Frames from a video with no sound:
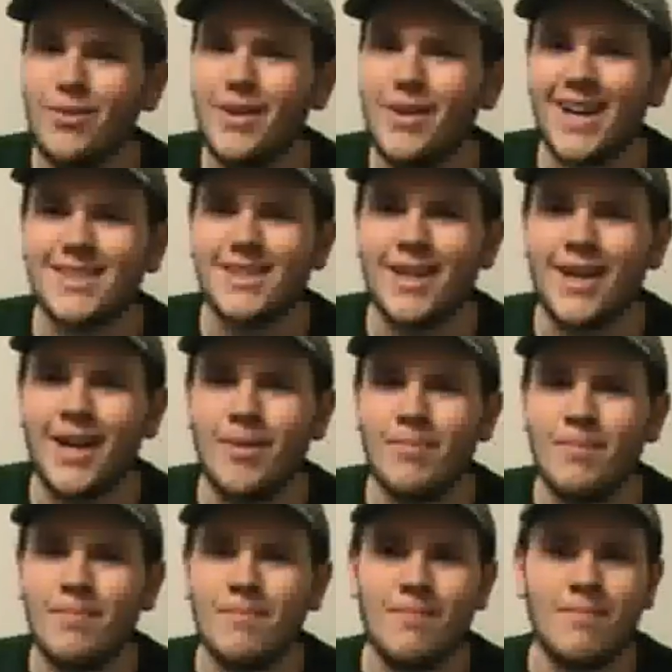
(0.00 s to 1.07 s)
you next time.
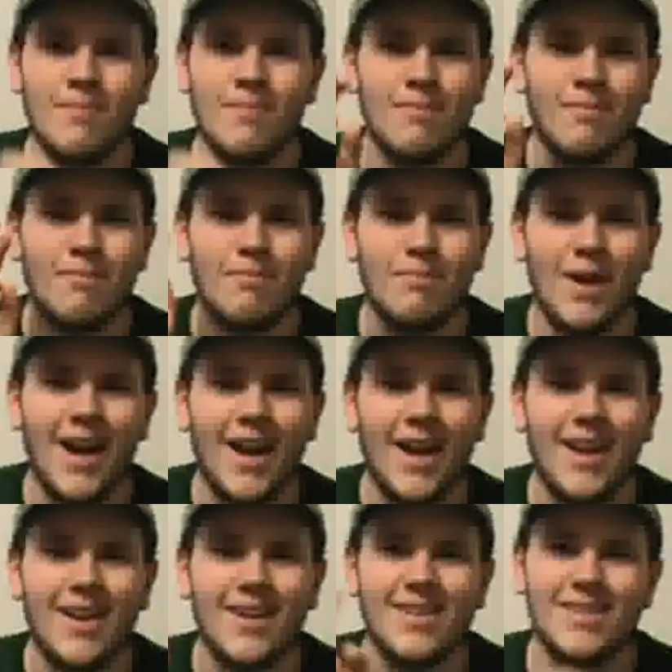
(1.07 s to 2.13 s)
Bye.